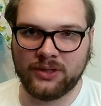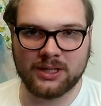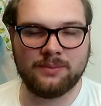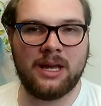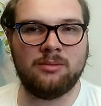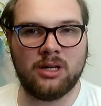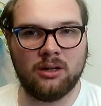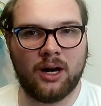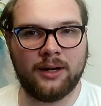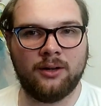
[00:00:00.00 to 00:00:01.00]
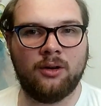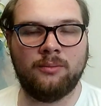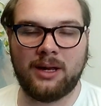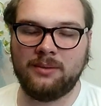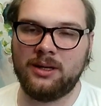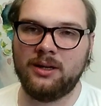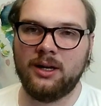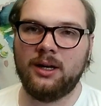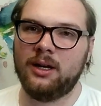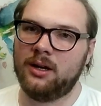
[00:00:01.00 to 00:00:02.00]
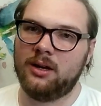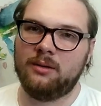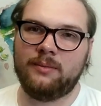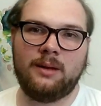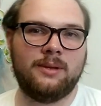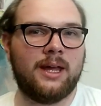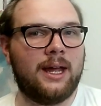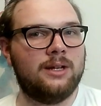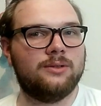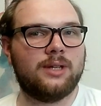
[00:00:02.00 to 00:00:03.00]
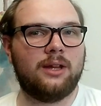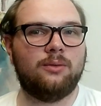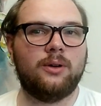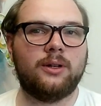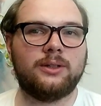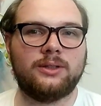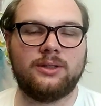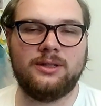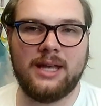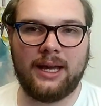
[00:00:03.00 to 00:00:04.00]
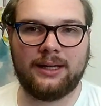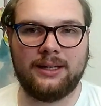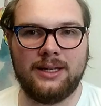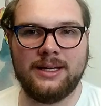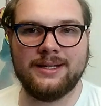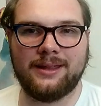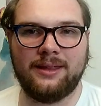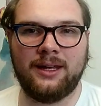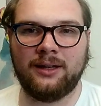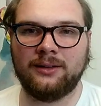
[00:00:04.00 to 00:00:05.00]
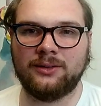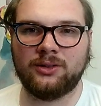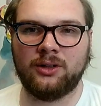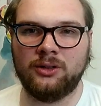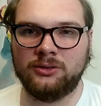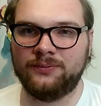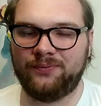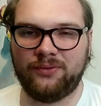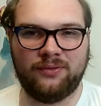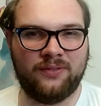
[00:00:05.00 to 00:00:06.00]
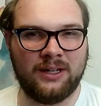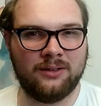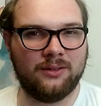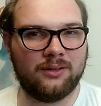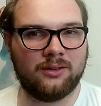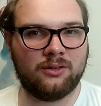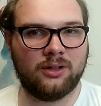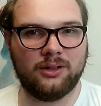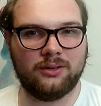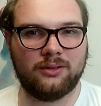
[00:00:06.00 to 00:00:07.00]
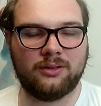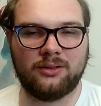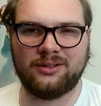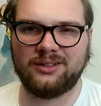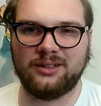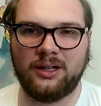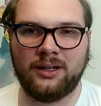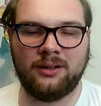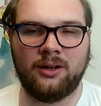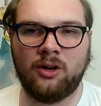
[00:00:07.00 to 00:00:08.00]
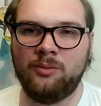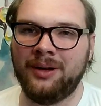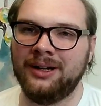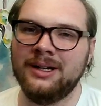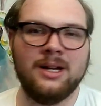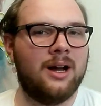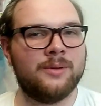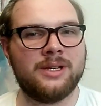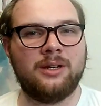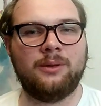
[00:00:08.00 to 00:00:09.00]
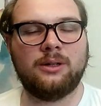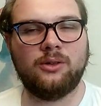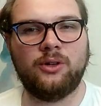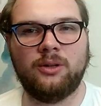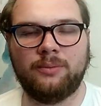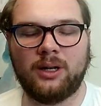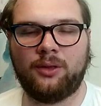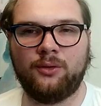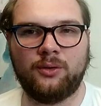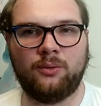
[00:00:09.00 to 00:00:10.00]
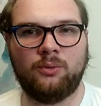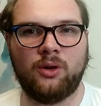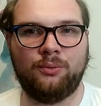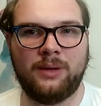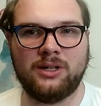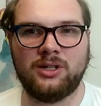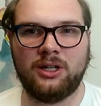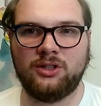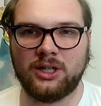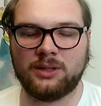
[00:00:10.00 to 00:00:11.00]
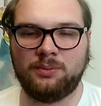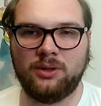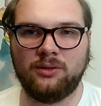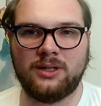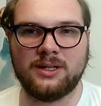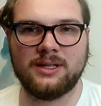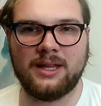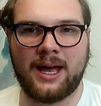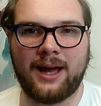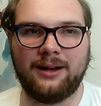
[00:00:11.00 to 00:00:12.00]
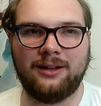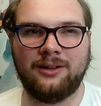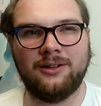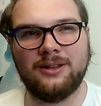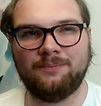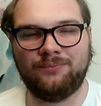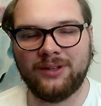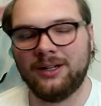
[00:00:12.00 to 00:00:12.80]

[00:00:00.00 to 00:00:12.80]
just maybe, I don't know, maybe the Angels Aetherworks deck is a thing. So fingers crossed, I don't know. But I wasn't going to include it, but I thought it was worth mentioning just purely because of that. You know, the